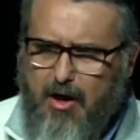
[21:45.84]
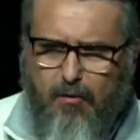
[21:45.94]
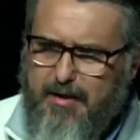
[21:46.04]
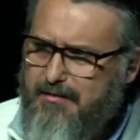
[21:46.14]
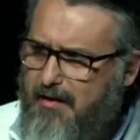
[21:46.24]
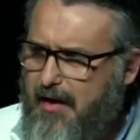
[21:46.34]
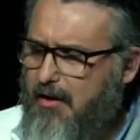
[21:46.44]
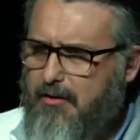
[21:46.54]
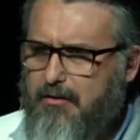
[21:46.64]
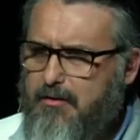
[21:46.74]
That means He's
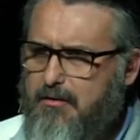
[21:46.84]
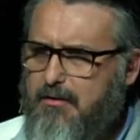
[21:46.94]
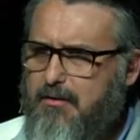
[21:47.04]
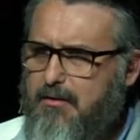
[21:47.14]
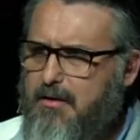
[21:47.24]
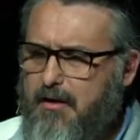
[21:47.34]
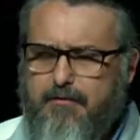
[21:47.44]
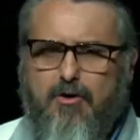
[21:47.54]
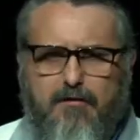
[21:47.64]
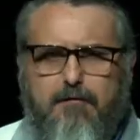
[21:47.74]
always there.
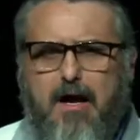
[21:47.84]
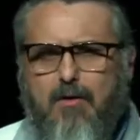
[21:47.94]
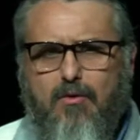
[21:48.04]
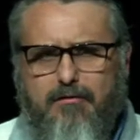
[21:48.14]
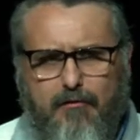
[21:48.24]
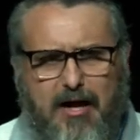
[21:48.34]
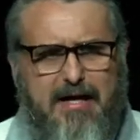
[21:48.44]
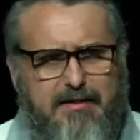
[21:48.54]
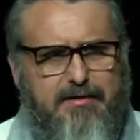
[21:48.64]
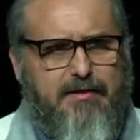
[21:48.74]
If you're a
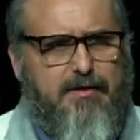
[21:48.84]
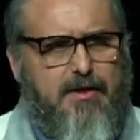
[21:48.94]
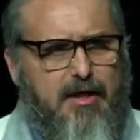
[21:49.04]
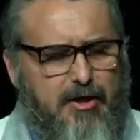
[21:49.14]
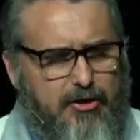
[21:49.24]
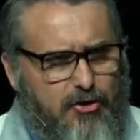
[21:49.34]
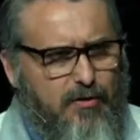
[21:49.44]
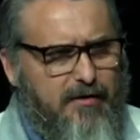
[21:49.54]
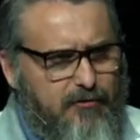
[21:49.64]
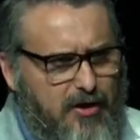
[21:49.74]
follower of Christ
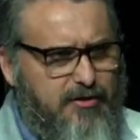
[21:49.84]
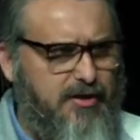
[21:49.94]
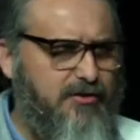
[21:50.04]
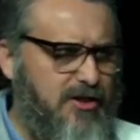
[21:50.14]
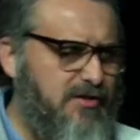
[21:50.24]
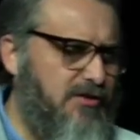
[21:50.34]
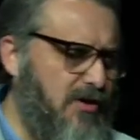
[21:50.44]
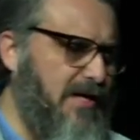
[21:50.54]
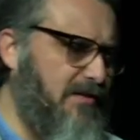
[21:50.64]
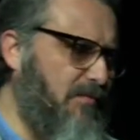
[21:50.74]
and you have
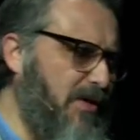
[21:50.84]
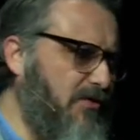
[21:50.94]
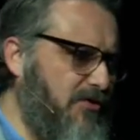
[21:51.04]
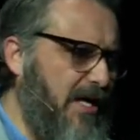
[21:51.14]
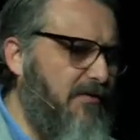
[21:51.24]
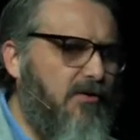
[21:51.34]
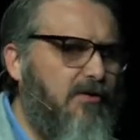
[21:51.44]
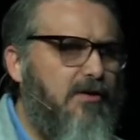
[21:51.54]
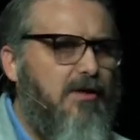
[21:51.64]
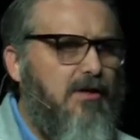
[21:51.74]
trusted Jesus Christ to be your
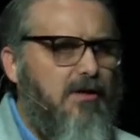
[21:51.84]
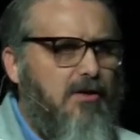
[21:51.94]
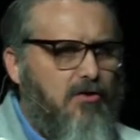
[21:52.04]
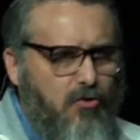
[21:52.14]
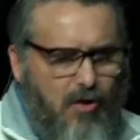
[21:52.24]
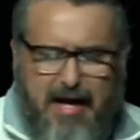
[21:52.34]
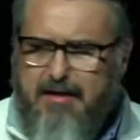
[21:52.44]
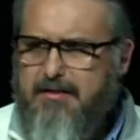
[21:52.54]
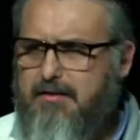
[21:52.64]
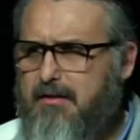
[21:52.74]
Savior,
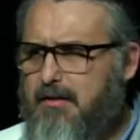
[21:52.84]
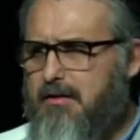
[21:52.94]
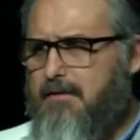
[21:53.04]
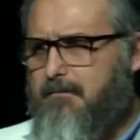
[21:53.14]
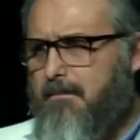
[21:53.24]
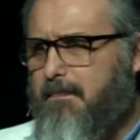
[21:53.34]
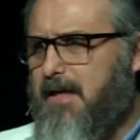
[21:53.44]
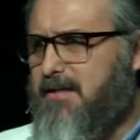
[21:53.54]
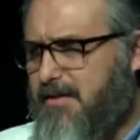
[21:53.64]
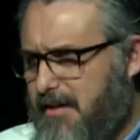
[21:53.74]
Christ
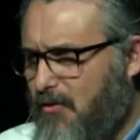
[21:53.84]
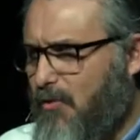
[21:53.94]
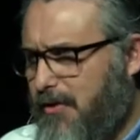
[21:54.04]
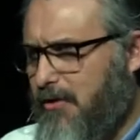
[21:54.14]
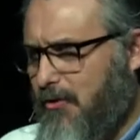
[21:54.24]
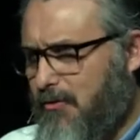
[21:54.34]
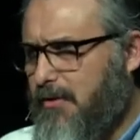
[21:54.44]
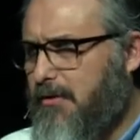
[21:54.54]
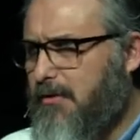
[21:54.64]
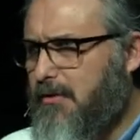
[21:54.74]
is still
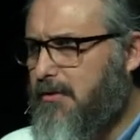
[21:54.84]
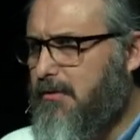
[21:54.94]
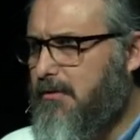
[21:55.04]
with you.